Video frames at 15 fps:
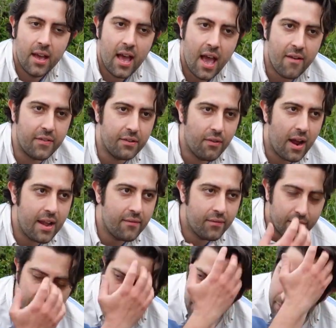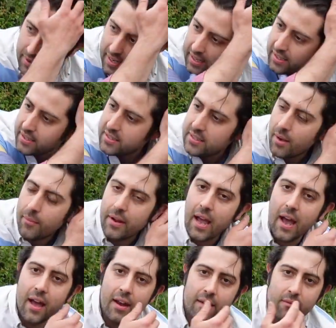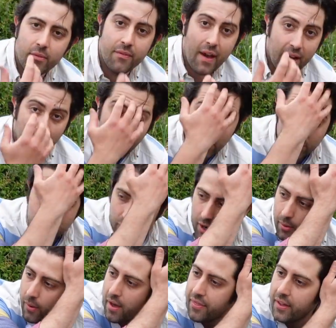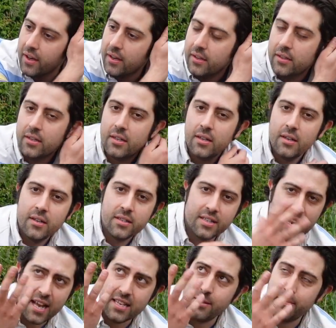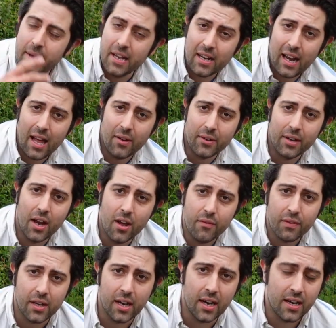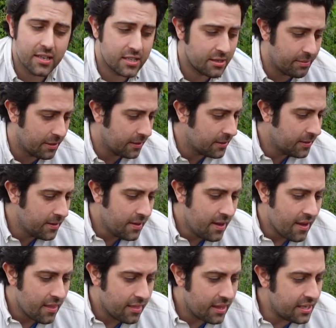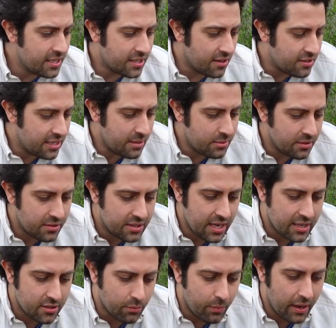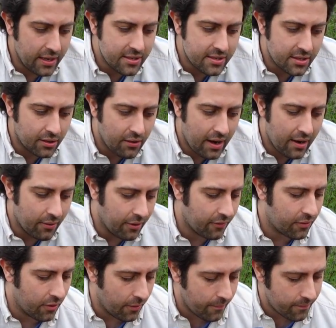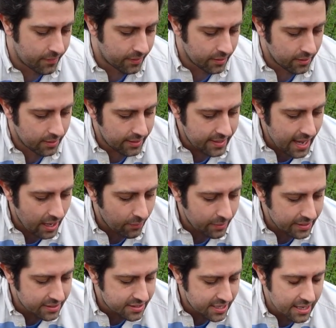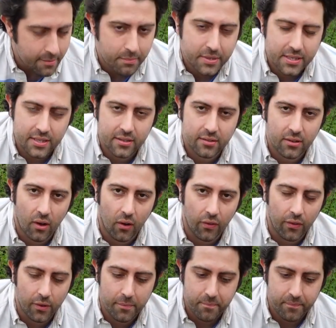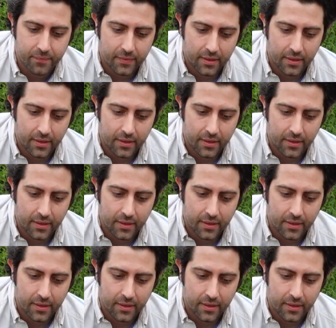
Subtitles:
heavy rain for 3 weeks, then we've had hot, dry weather. Today's a bit cloudy and overcast, but they just don't seem to have settled well into the ground. I've got yellowing tips on them,